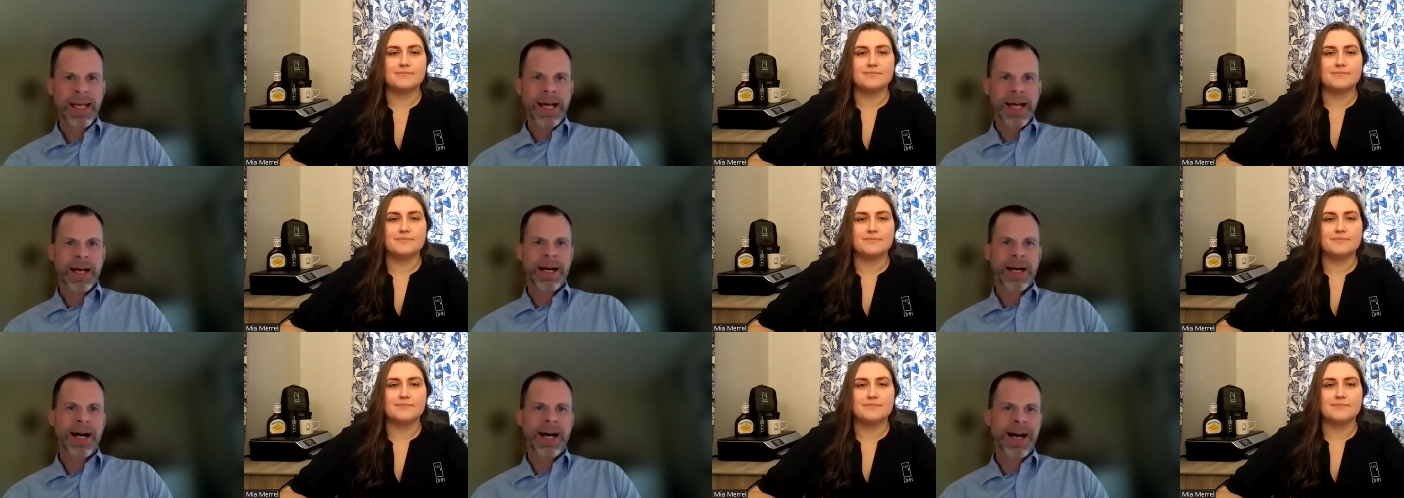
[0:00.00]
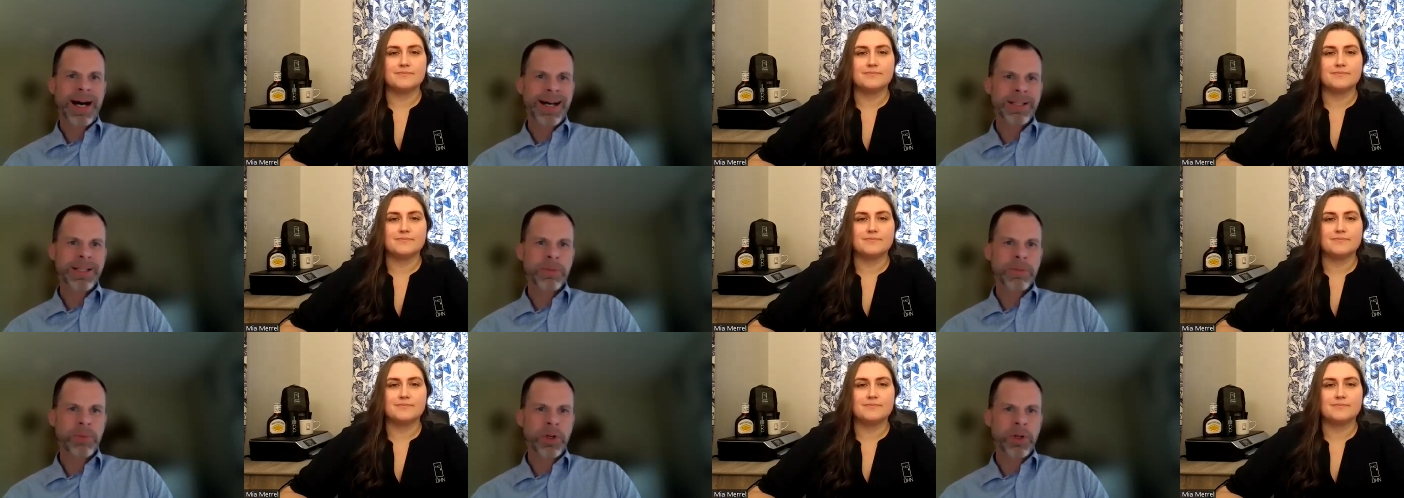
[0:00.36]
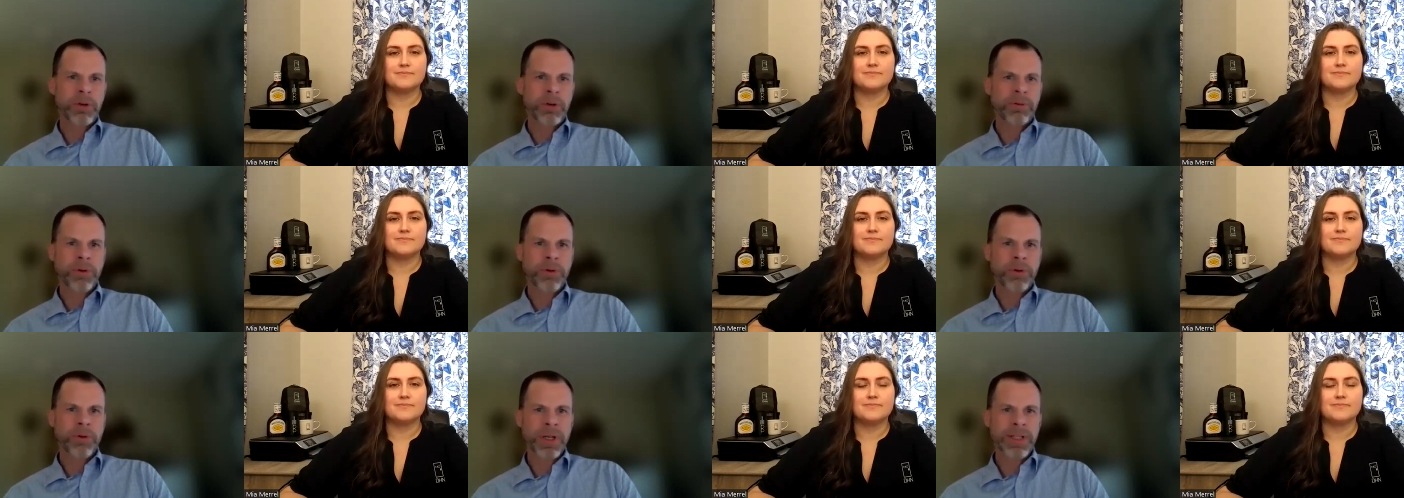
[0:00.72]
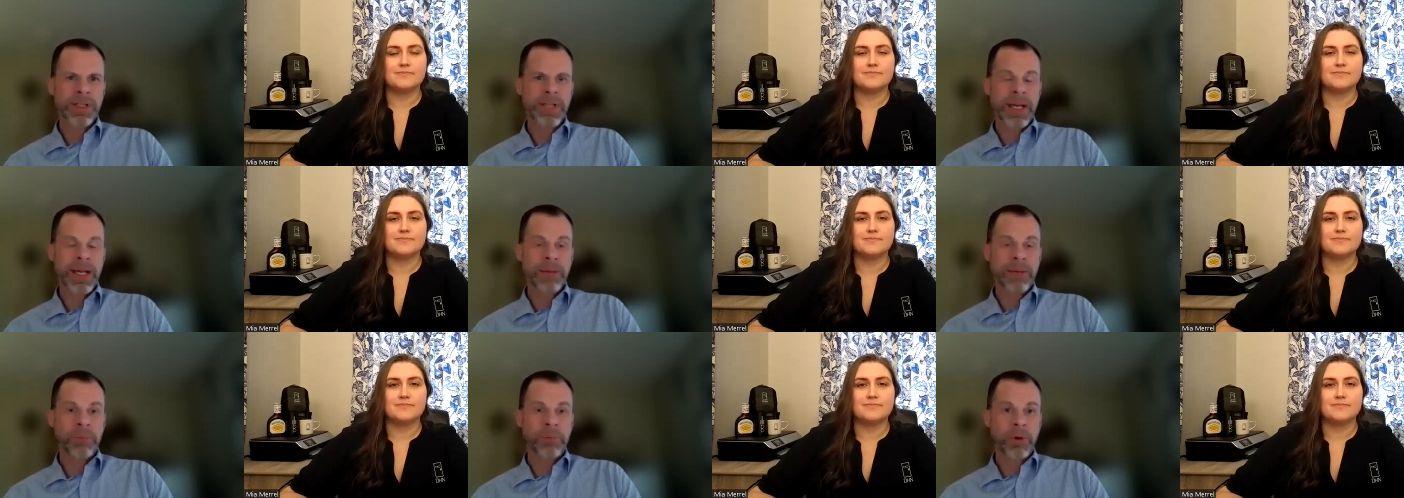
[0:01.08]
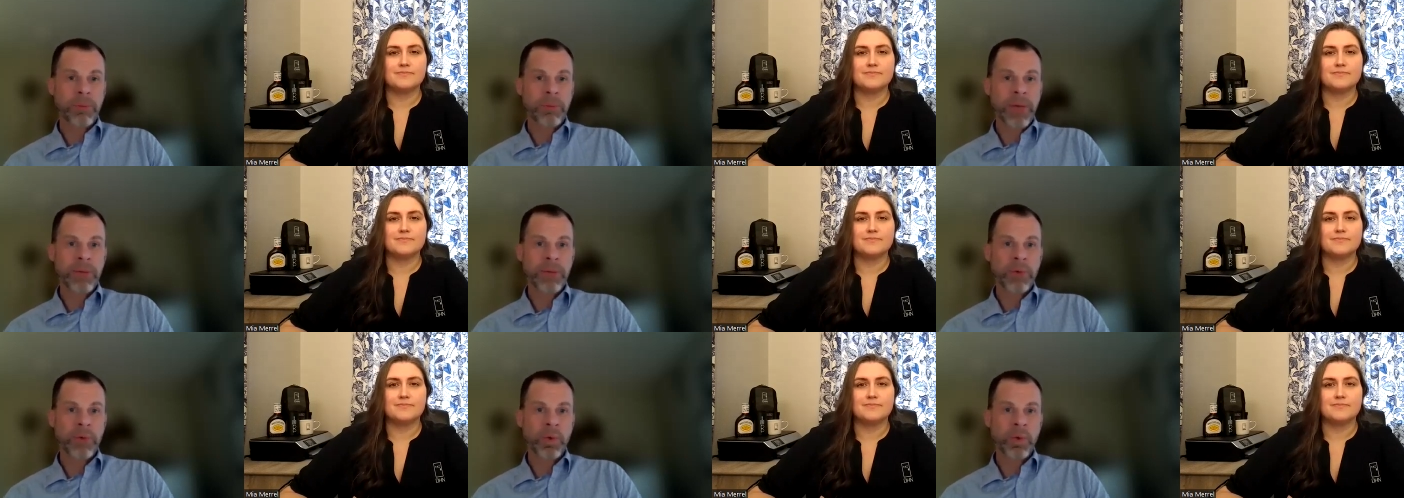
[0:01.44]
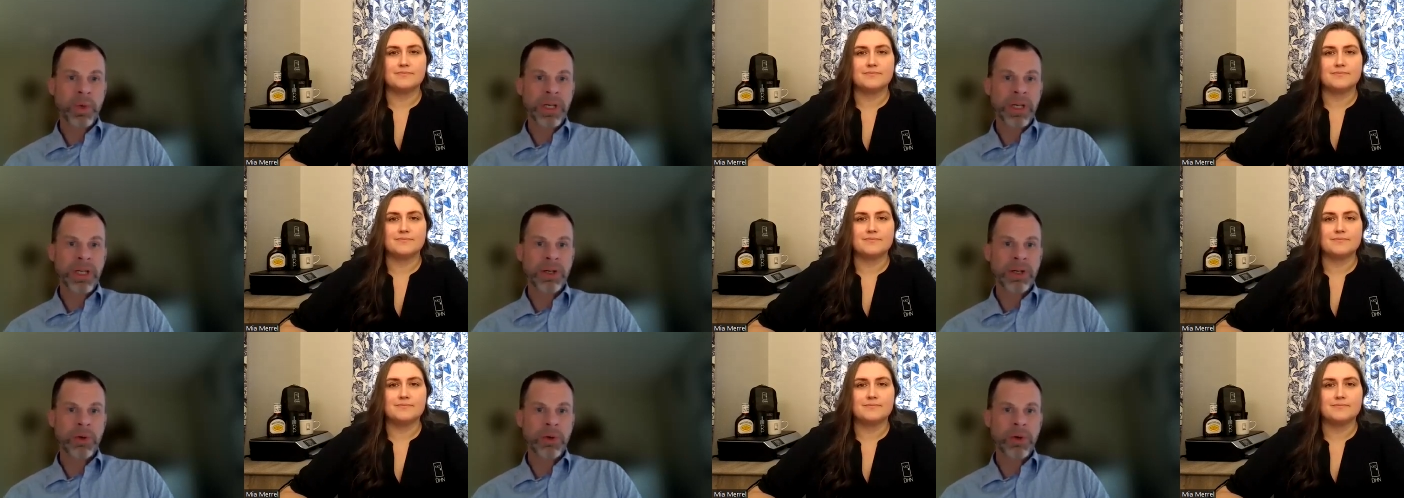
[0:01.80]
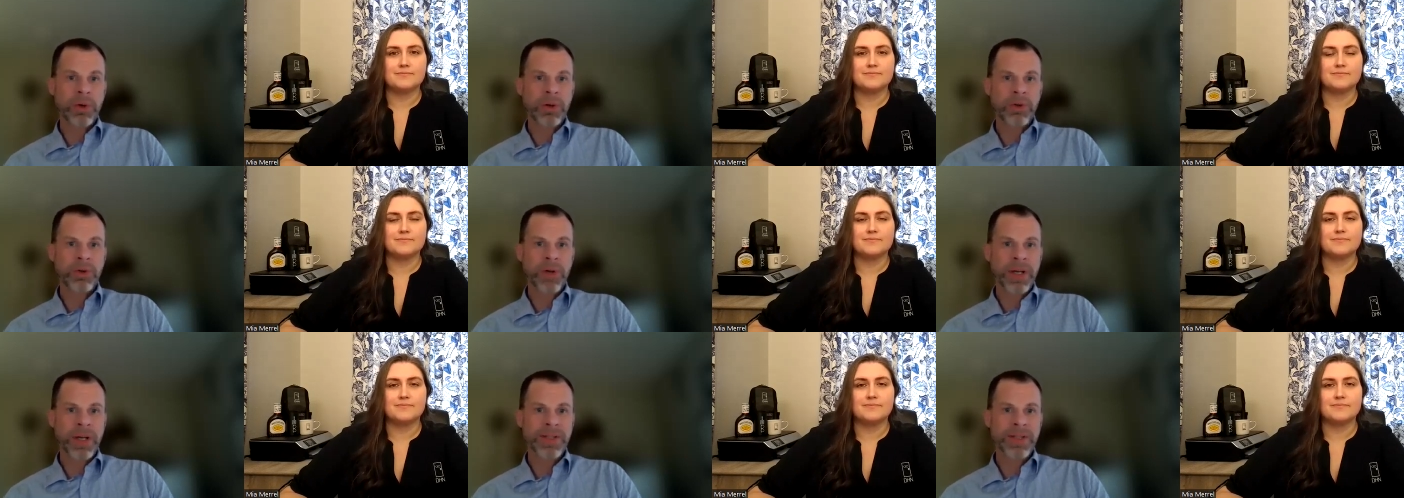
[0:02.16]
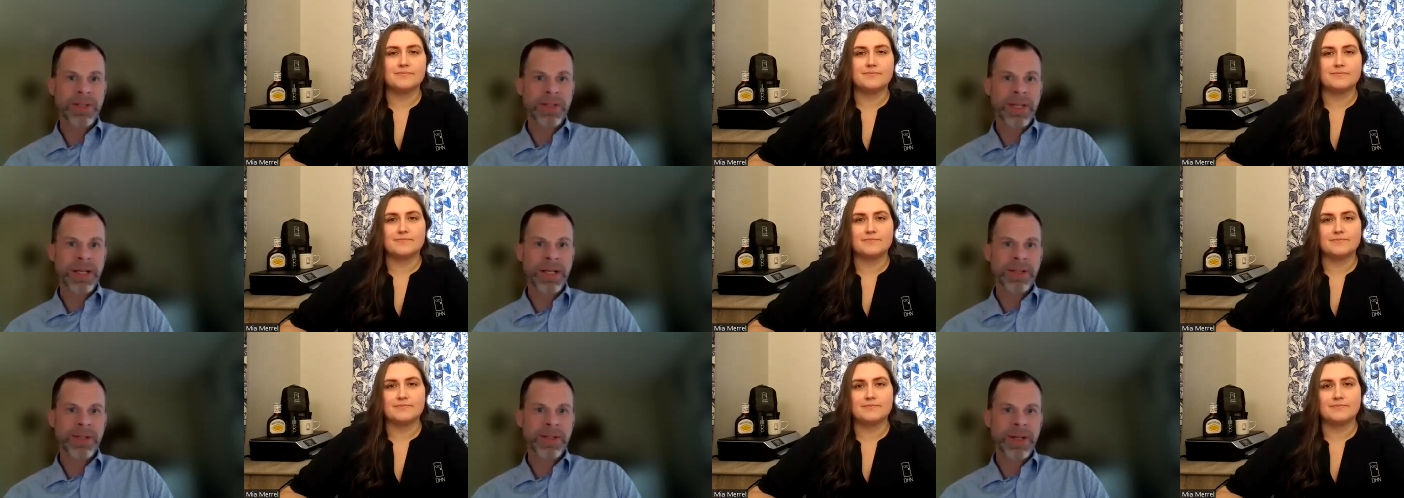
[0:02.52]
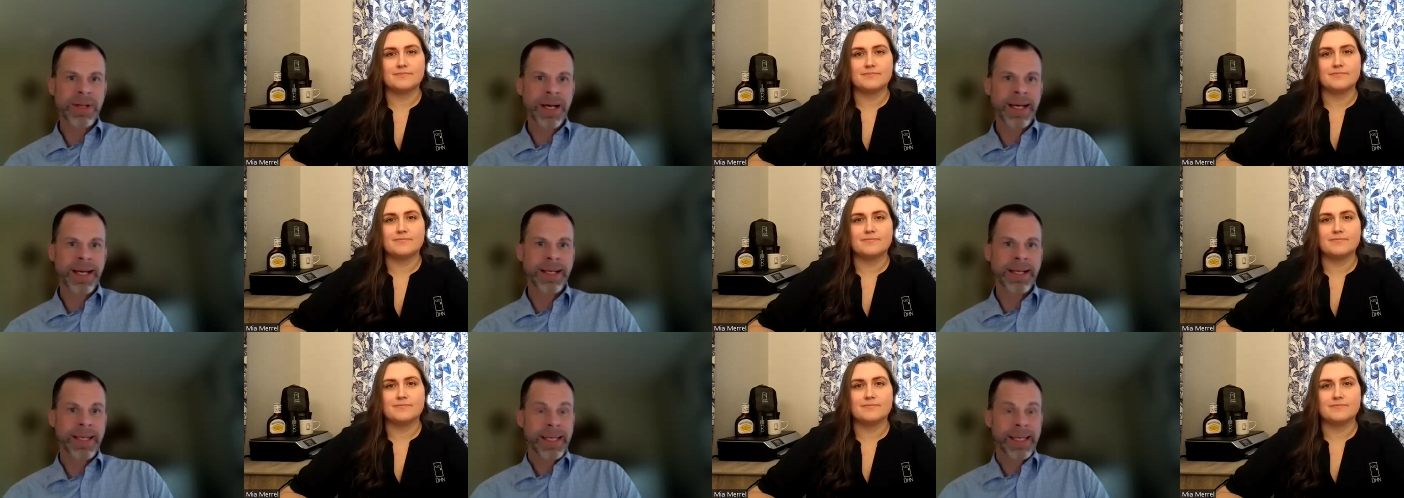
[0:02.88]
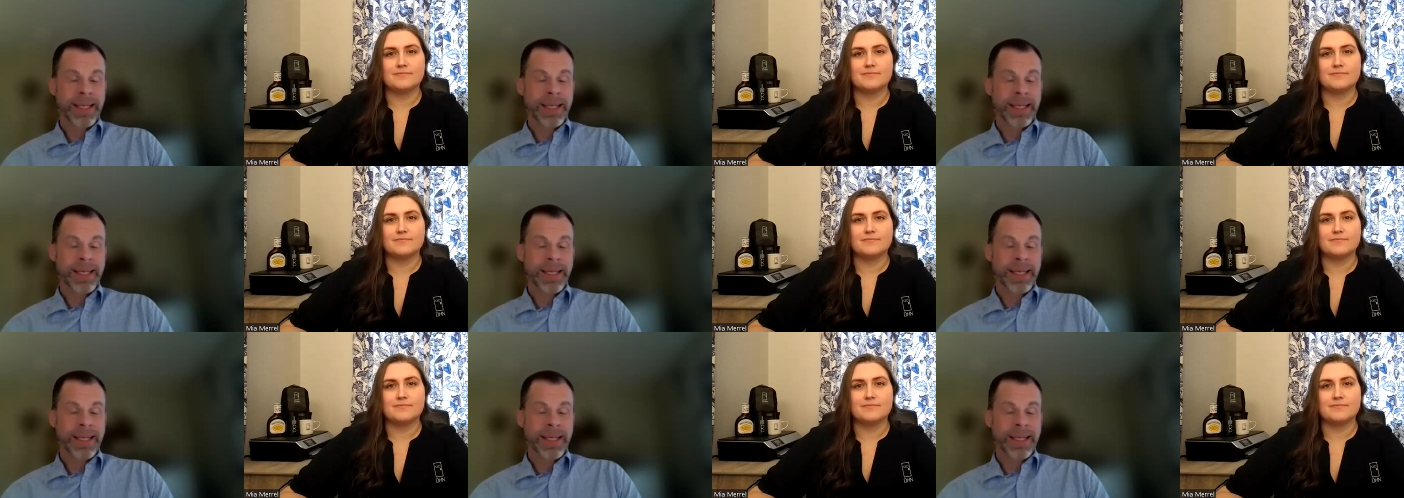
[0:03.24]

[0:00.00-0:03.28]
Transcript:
Speaker 1: a hospital for example maybe we need to address things like